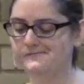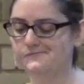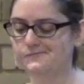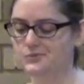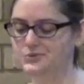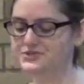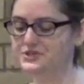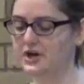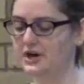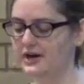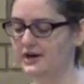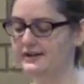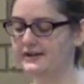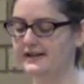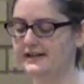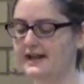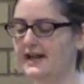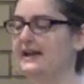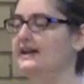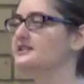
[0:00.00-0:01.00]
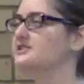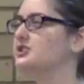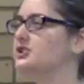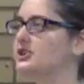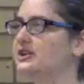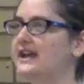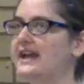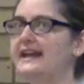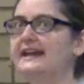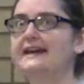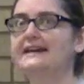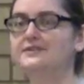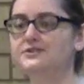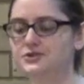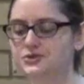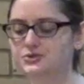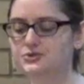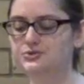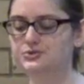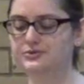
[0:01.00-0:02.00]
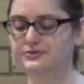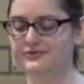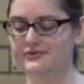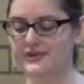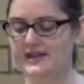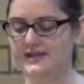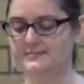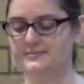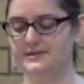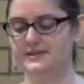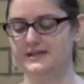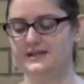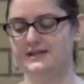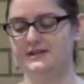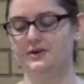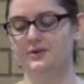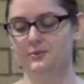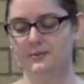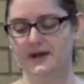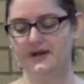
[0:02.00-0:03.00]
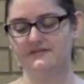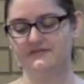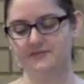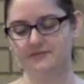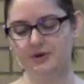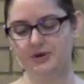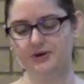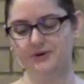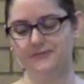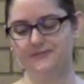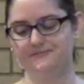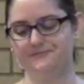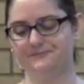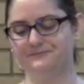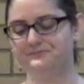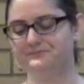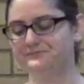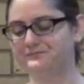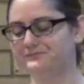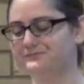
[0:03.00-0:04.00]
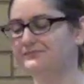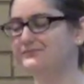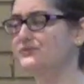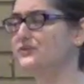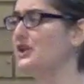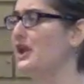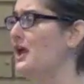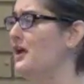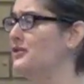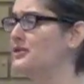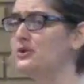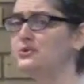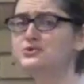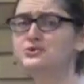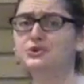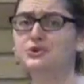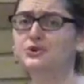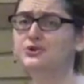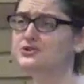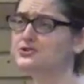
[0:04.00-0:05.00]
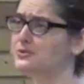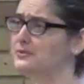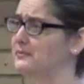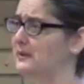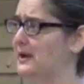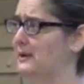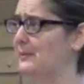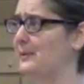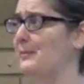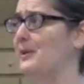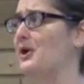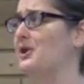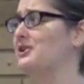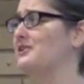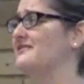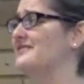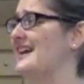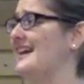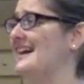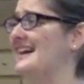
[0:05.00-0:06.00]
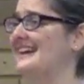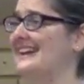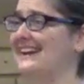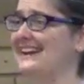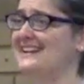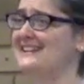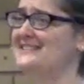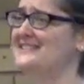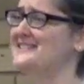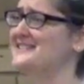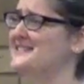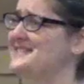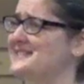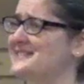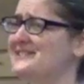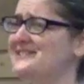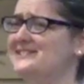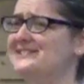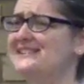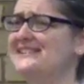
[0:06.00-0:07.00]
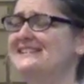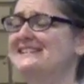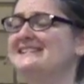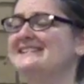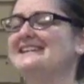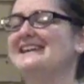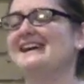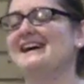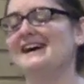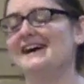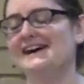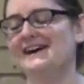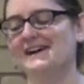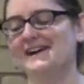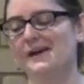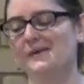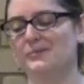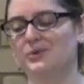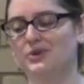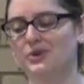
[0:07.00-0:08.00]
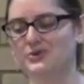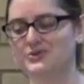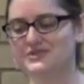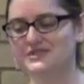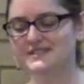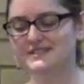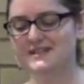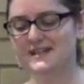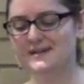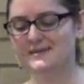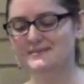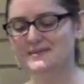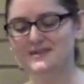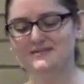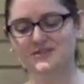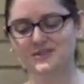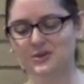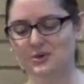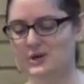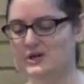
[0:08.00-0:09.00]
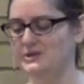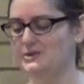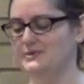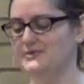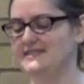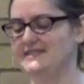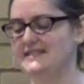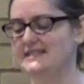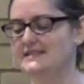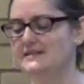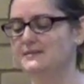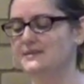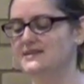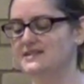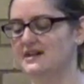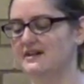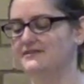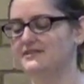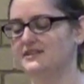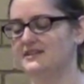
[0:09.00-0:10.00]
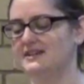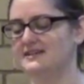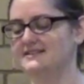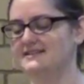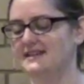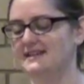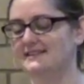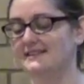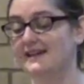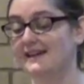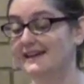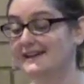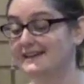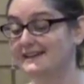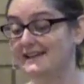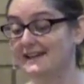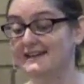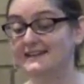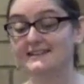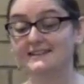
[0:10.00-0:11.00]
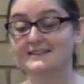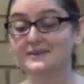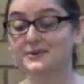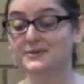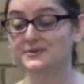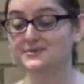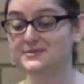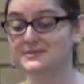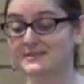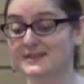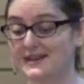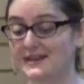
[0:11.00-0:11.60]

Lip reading: was hard, and I had to create a new family away from home. And those girls would become a part of that, and I'm still am close to them, even though I don't see them as often as I like. And those